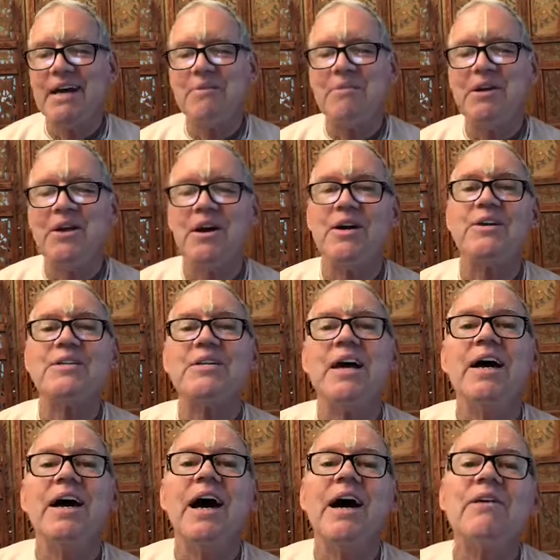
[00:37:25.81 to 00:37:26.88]
because
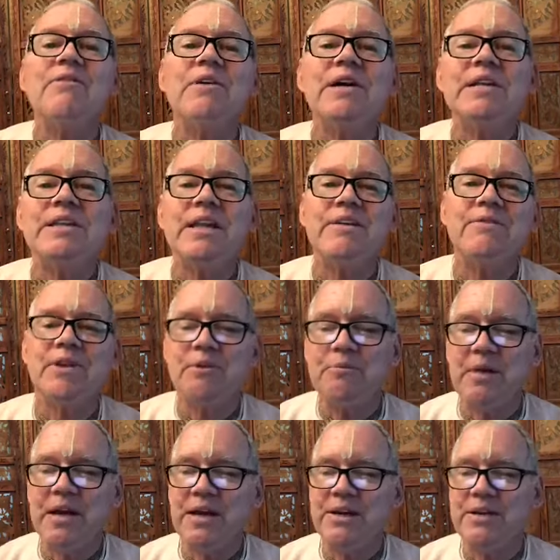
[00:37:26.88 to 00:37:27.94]
every living
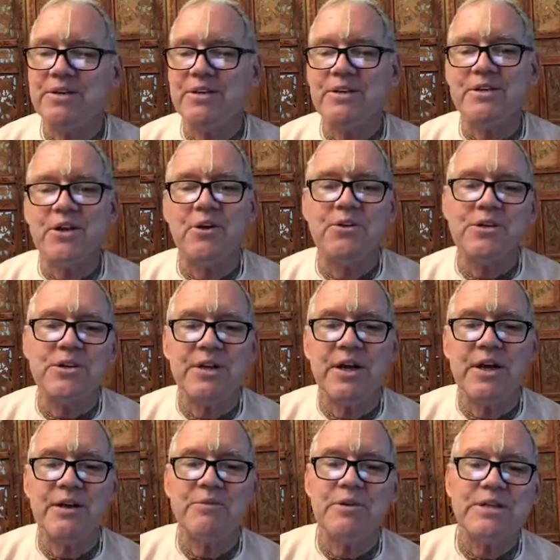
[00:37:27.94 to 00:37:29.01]
being is
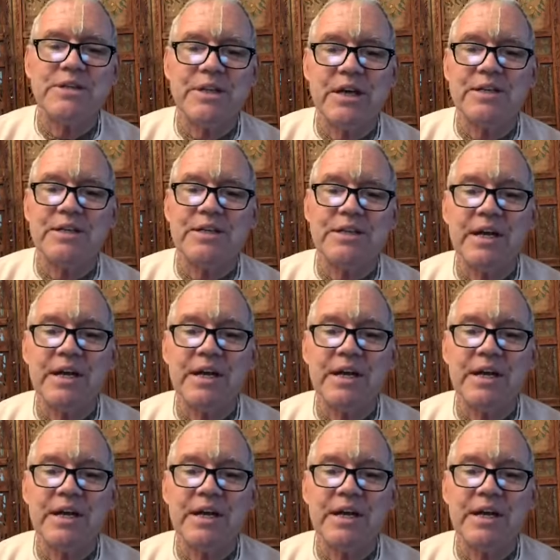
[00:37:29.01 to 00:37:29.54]
associated with such